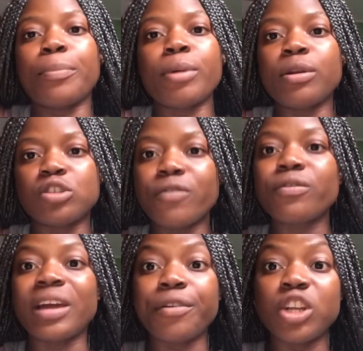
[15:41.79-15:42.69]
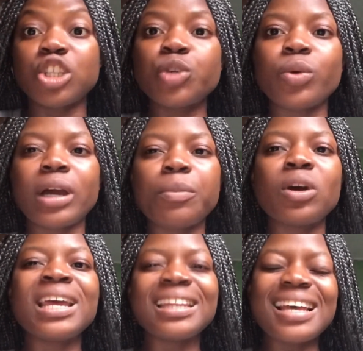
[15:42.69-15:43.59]
I probably doesn't even have a relationship with her,
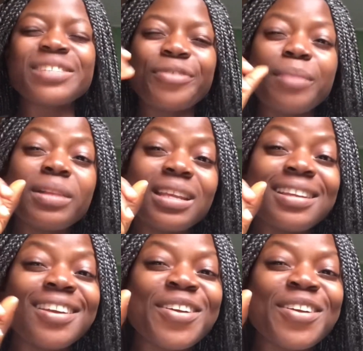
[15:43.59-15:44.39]
but that's family.